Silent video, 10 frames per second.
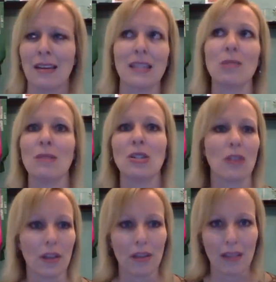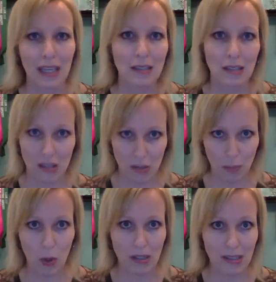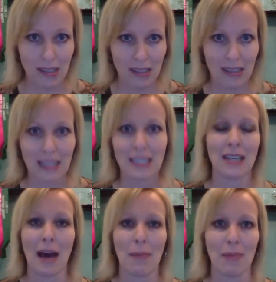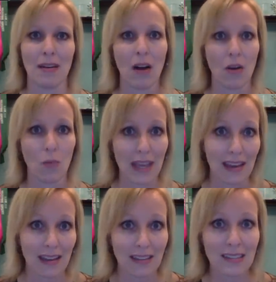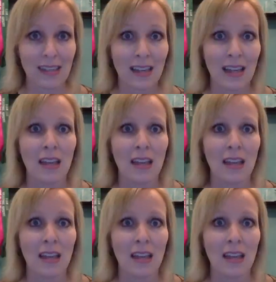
Not to mention all of the kids' sports that tend to happen on weekends.